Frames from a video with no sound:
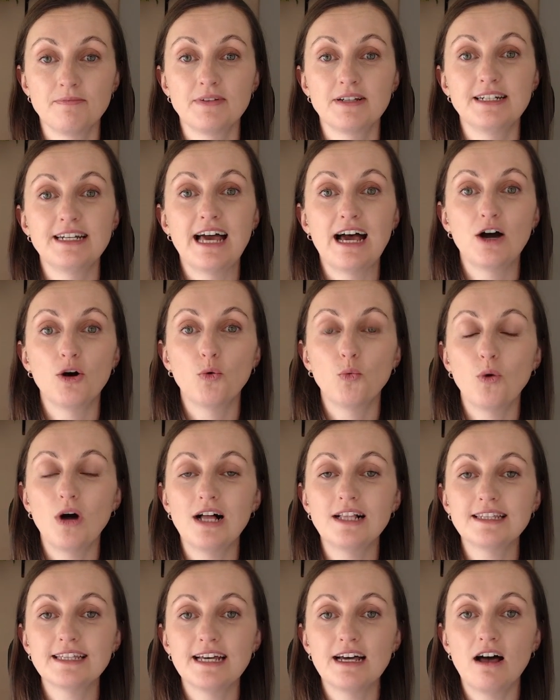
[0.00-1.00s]
Now,
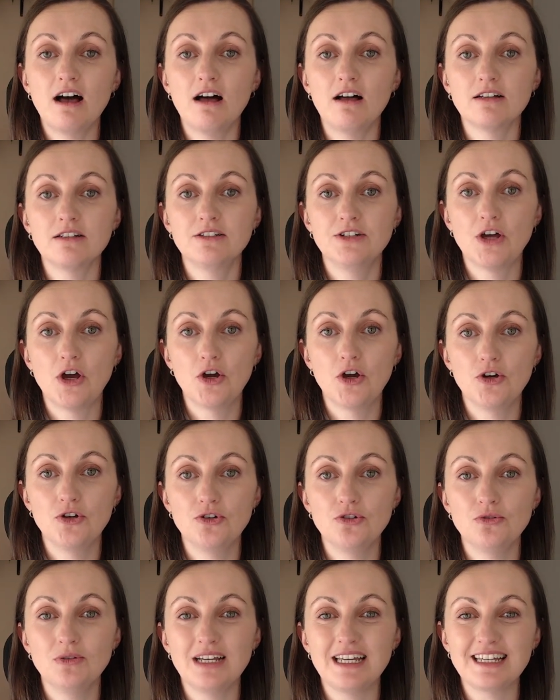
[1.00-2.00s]
while there are
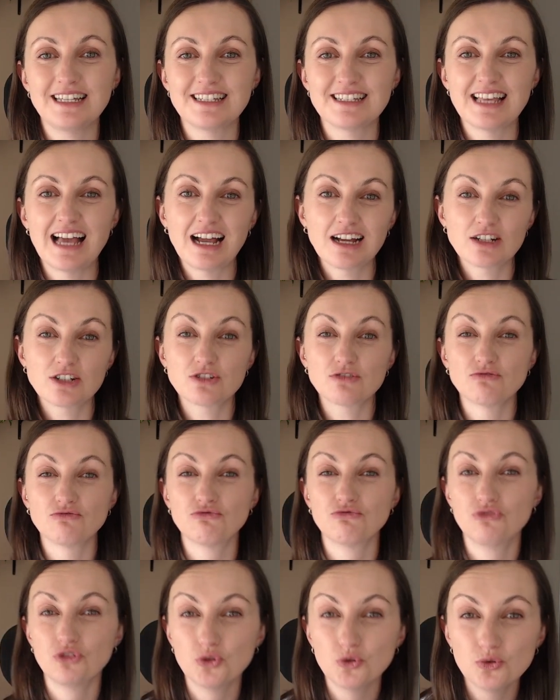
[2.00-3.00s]
no exact
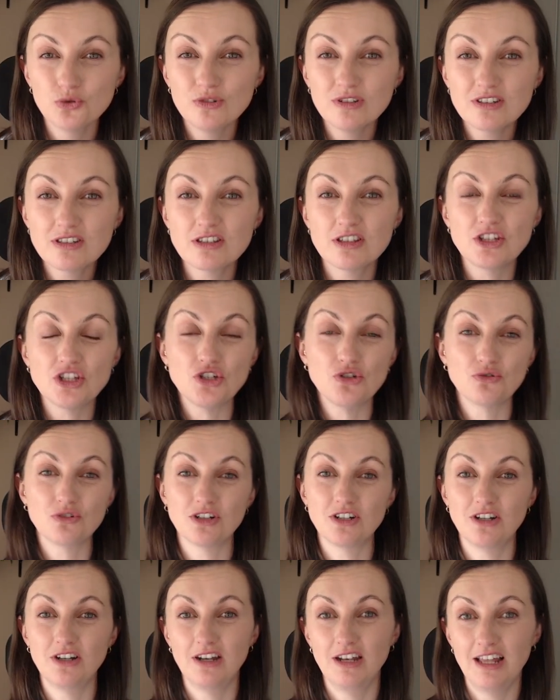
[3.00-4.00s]
rules that you
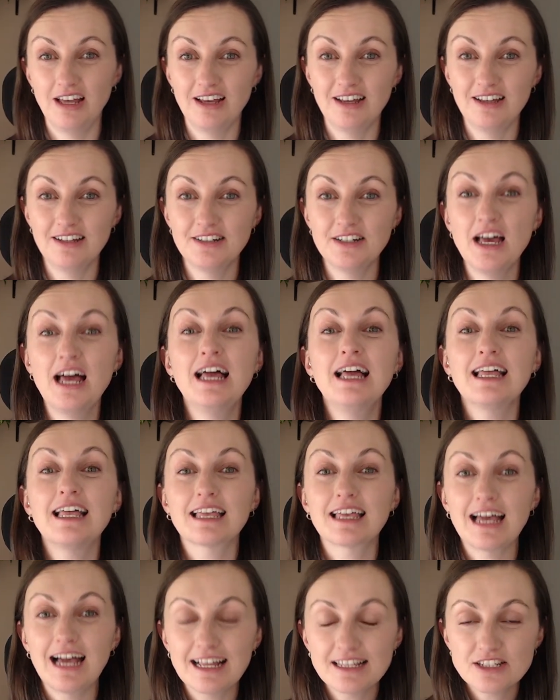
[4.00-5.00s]
can learn,
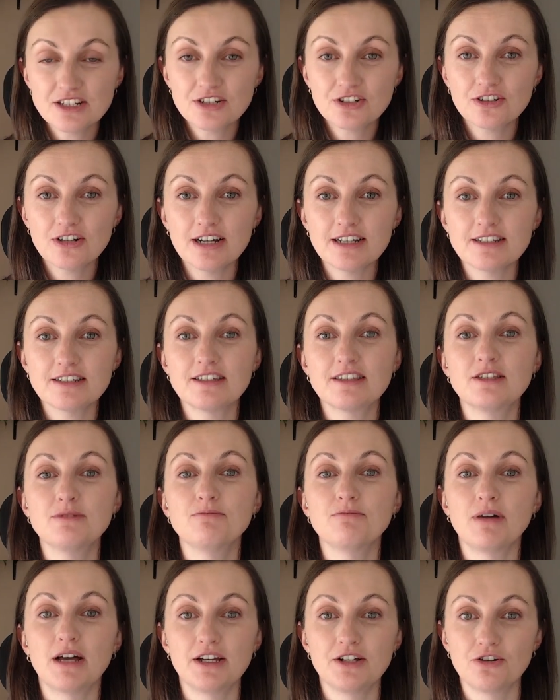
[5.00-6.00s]
categorizing them
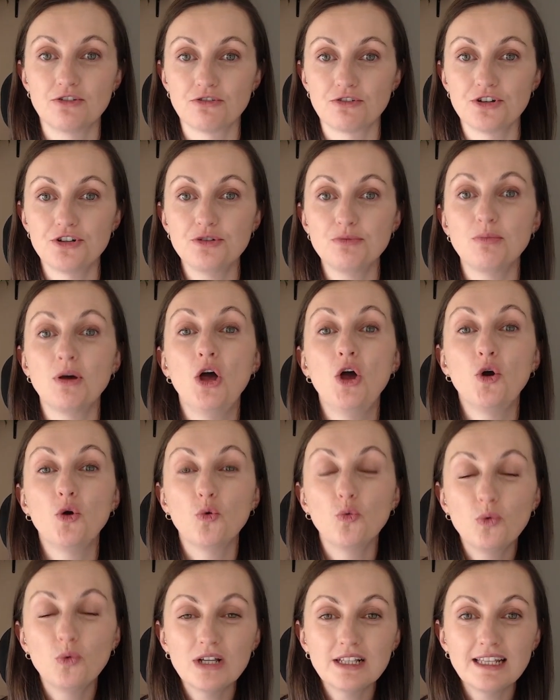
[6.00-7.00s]
by group
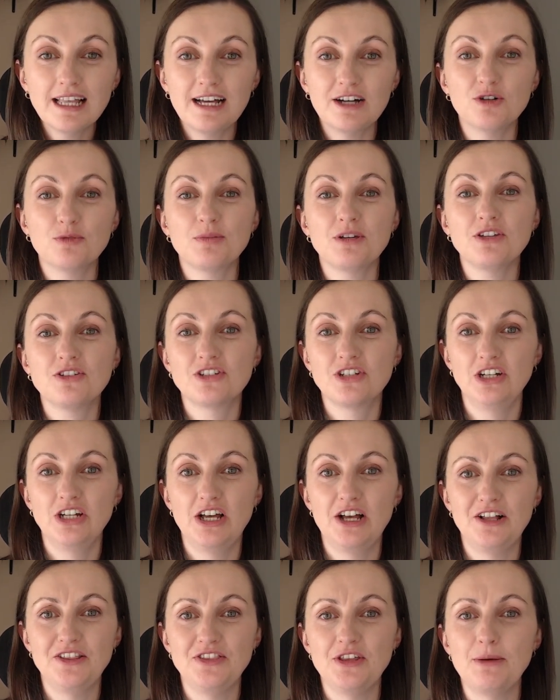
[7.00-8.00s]
will help you to
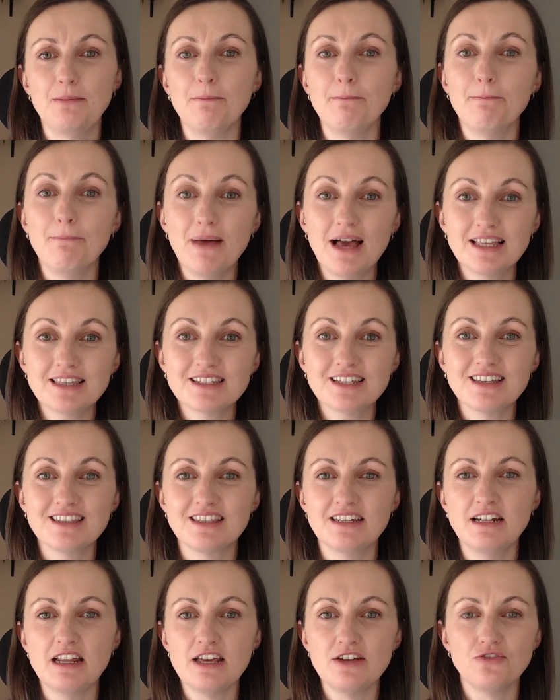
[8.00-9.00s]
learn them better
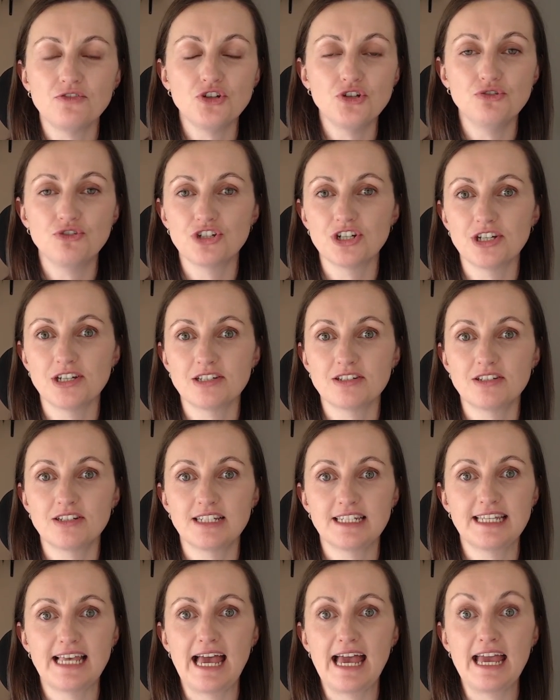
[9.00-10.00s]
than if you just
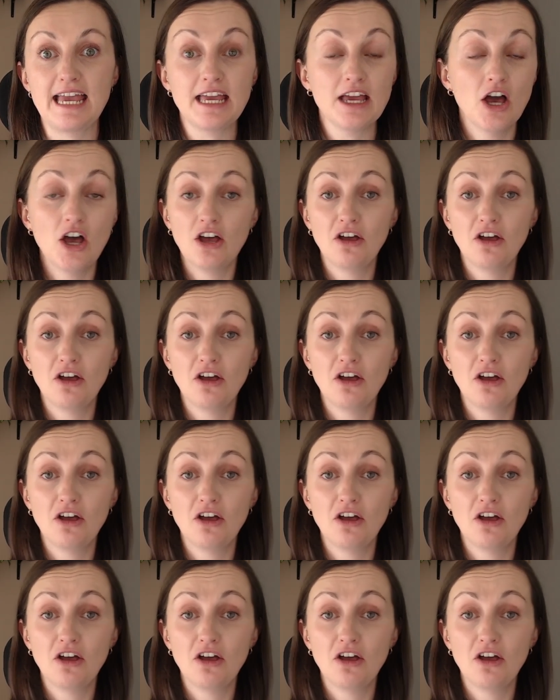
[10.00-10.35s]
say,